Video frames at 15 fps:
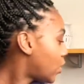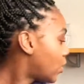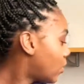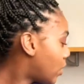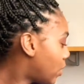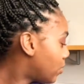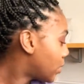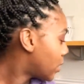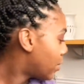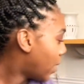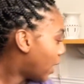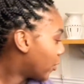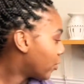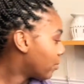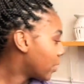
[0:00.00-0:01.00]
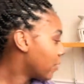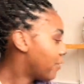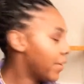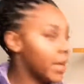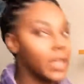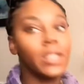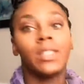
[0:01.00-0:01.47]
So I'm gonna powder my
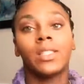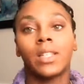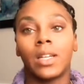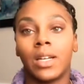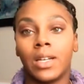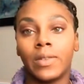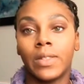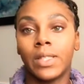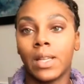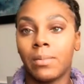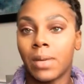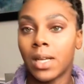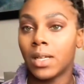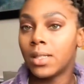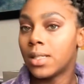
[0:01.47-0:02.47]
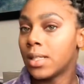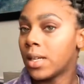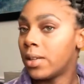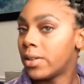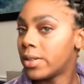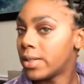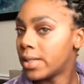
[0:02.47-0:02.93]
face to kind of set my
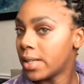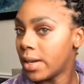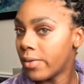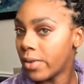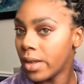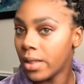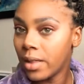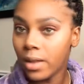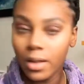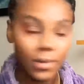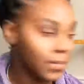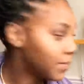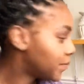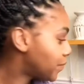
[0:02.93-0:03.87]
concealers and everything.